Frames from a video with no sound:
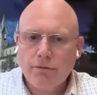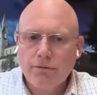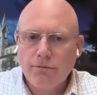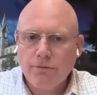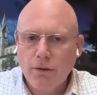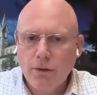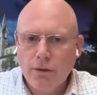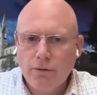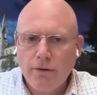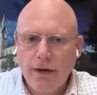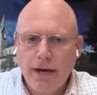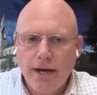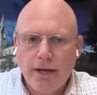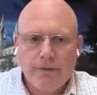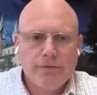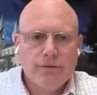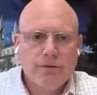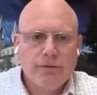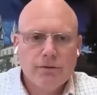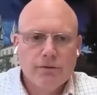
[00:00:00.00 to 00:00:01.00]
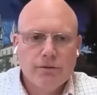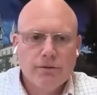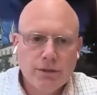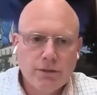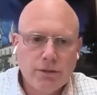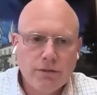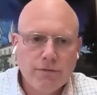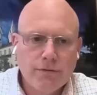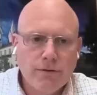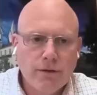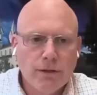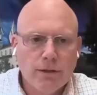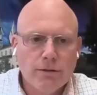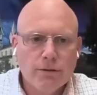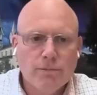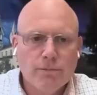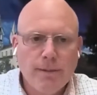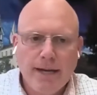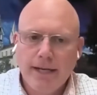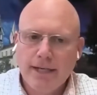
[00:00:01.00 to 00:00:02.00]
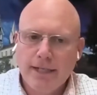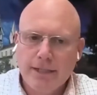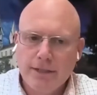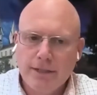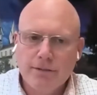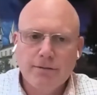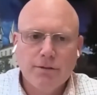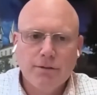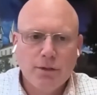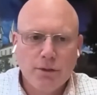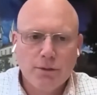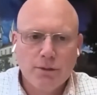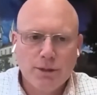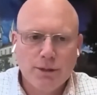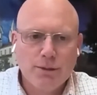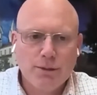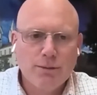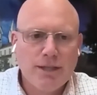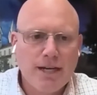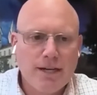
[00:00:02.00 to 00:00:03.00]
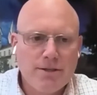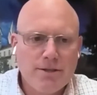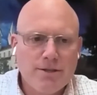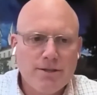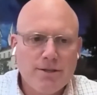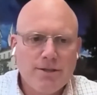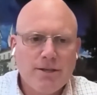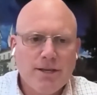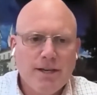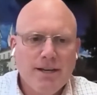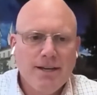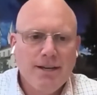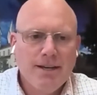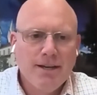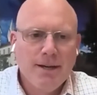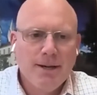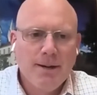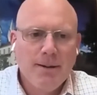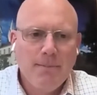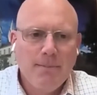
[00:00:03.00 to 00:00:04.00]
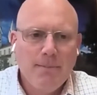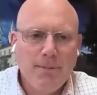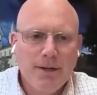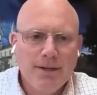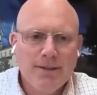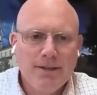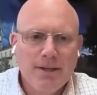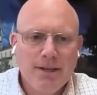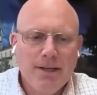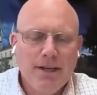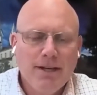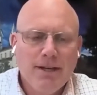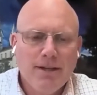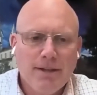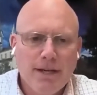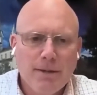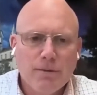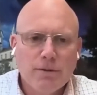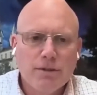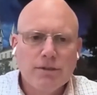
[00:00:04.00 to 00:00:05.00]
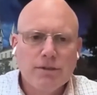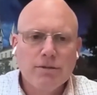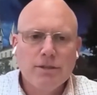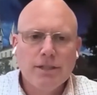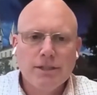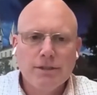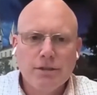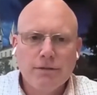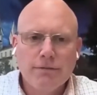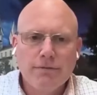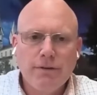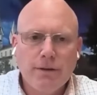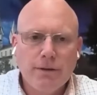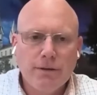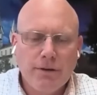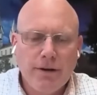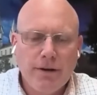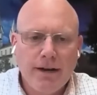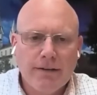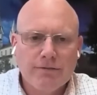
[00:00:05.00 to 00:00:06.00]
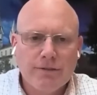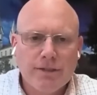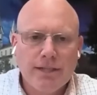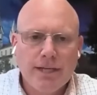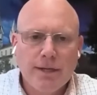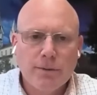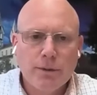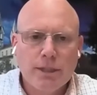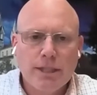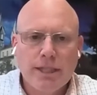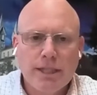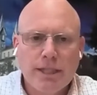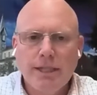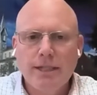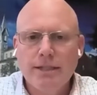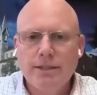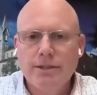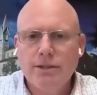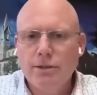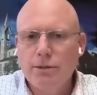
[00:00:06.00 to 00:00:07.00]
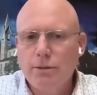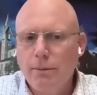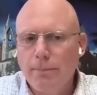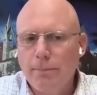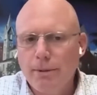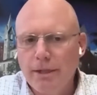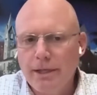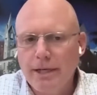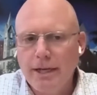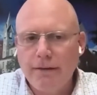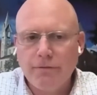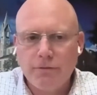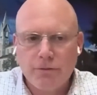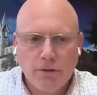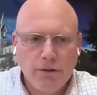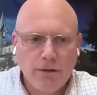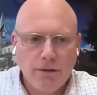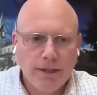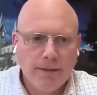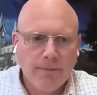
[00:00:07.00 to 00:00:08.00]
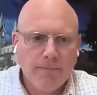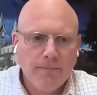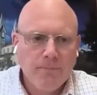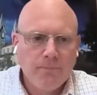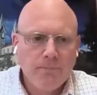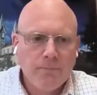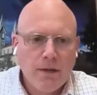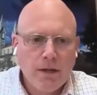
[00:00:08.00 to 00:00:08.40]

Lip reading: through photographs, digital photos back in the early 2000s, but they were still digital photographs and they were keyed to a PDF drawing.